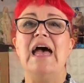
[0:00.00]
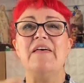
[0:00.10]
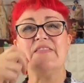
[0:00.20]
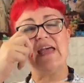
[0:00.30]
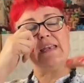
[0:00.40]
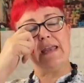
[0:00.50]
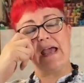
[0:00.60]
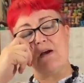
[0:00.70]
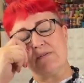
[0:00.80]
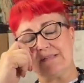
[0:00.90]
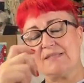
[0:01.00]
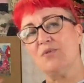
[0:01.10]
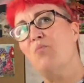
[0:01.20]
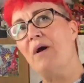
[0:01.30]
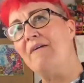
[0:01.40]
And then I was
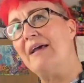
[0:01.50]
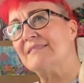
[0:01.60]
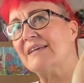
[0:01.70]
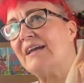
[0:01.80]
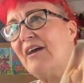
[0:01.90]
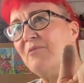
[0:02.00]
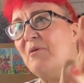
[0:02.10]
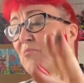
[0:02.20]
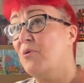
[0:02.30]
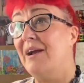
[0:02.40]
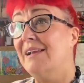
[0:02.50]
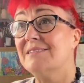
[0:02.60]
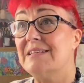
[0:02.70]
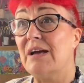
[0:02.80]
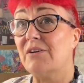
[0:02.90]
somewhere else, I can't remember where
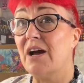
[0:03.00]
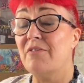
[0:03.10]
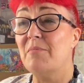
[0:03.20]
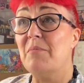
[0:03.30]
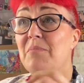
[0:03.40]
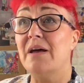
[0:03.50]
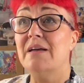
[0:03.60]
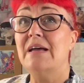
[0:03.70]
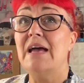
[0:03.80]
else now, can't remember.